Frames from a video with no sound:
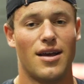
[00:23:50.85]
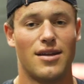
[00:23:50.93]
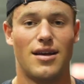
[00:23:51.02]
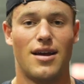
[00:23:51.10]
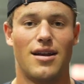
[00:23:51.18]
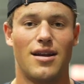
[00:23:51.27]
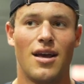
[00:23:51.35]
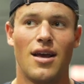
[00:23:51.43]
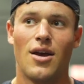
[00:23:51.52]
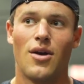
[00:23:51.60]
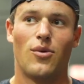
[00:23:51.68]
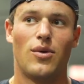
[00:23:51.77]
and then
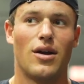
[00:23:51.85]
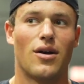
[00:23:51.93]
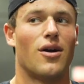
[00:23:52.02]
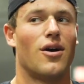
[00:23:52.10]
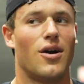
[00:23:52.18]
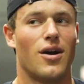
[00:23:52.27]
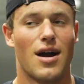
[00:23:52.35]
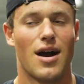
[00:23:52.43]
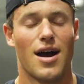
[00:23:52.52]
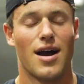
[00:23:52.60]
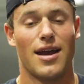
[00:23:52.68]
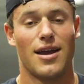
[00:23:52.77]
we
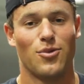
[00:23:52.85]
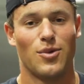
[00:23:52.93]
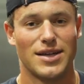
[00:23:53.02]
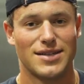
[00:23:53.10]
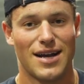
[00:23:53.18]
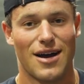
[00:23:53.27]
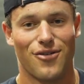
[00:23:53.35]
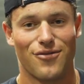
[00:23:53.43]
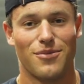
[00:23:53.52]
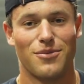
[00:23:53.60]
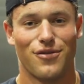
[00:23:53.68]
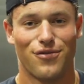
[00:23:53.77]
are 8 weeks out
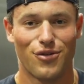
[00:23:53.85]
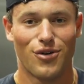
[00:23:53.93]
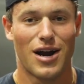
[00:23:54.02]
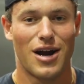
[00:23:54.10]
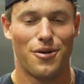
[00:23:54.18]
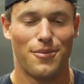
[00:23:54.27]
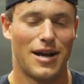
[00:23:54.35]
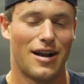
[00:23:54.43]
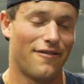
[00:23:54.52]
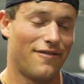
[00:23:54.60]
from the full Ironman.